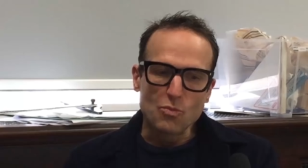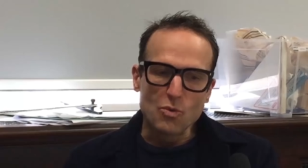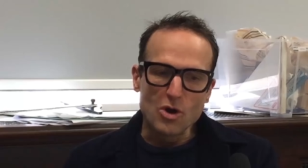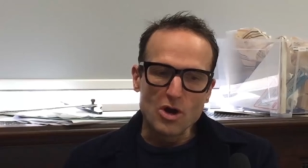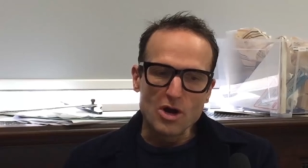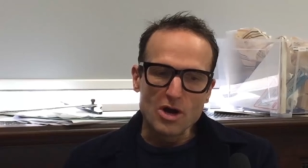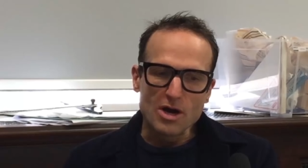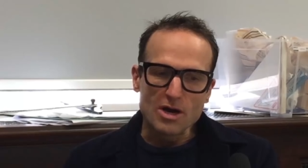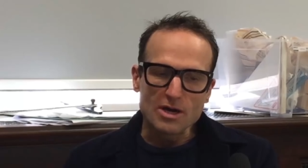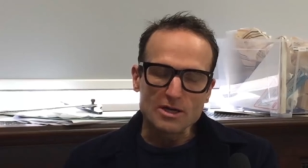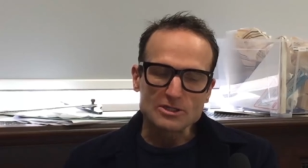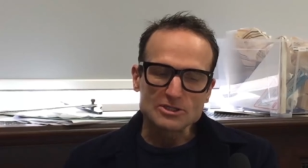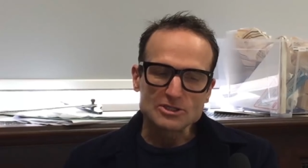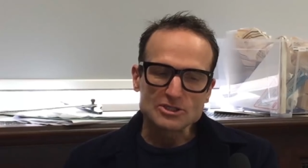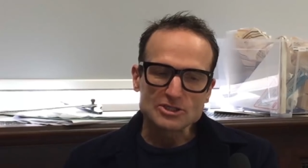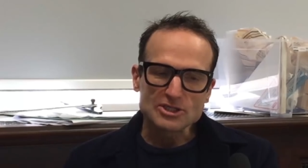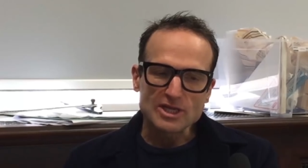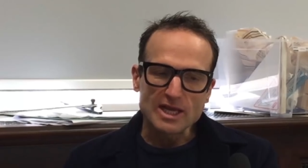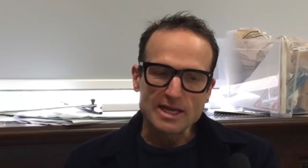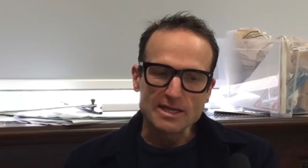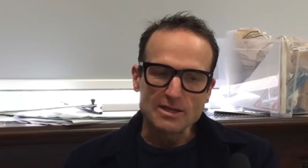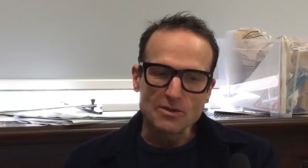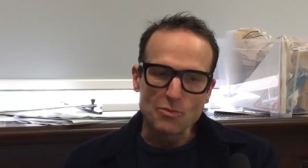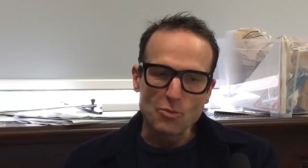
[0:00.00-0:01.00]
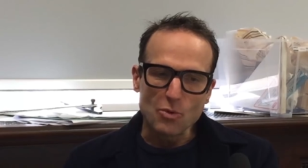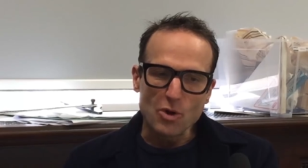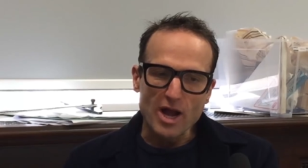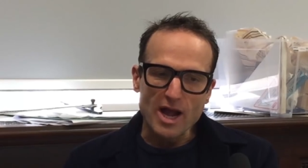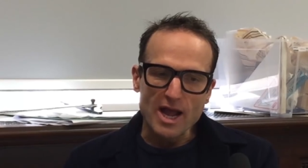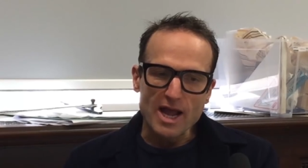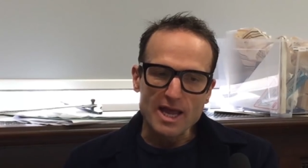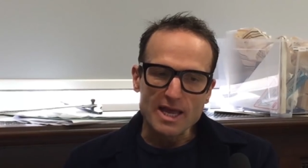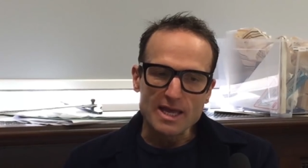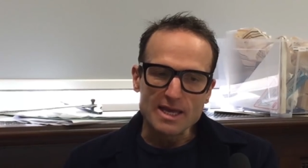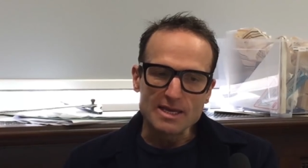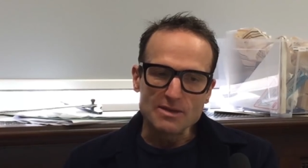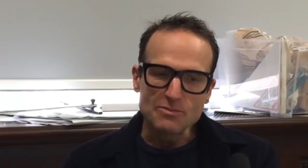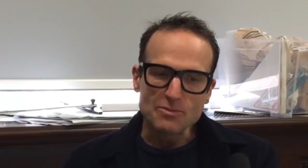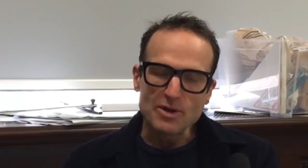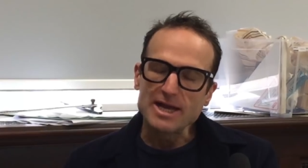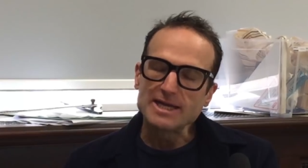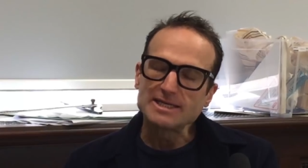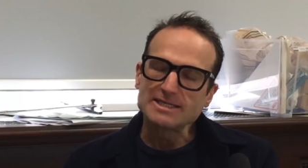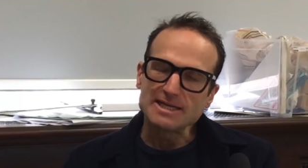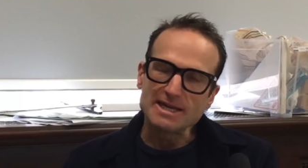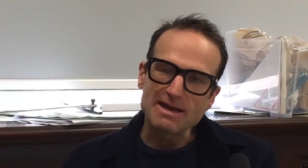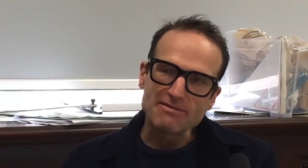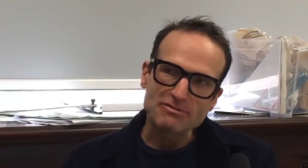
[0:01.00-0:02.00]
worked in a way where
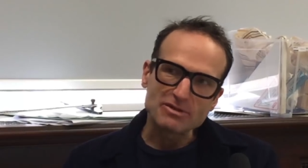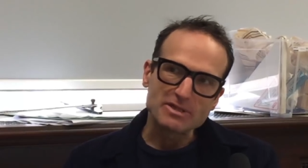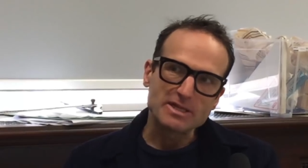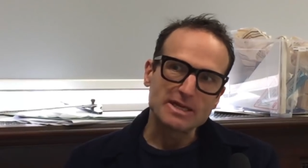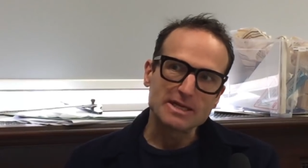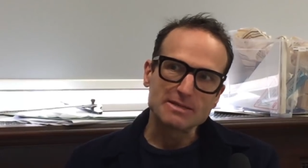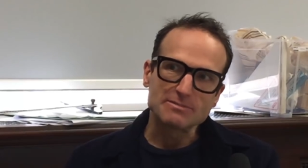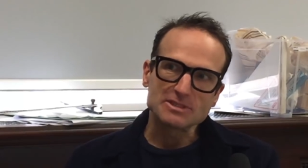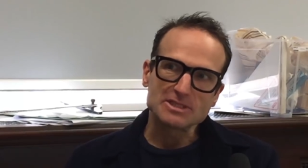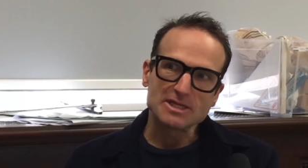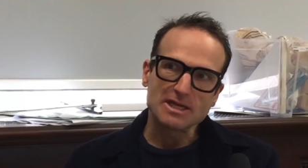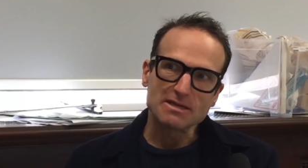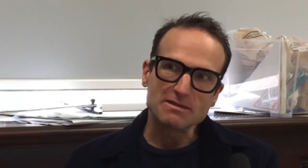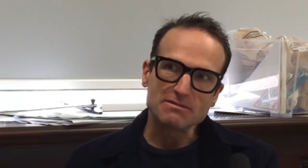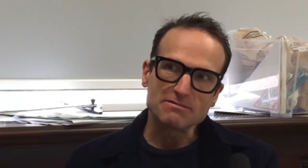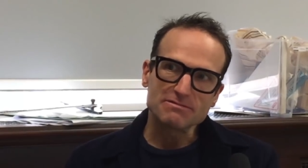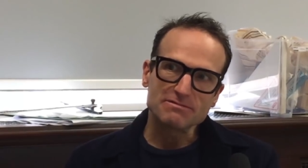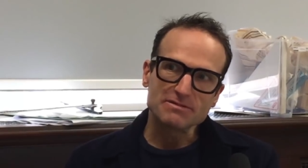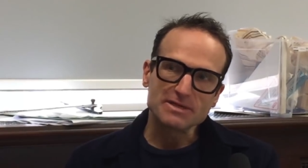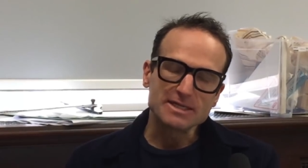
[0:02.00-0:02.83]
he did everything himself.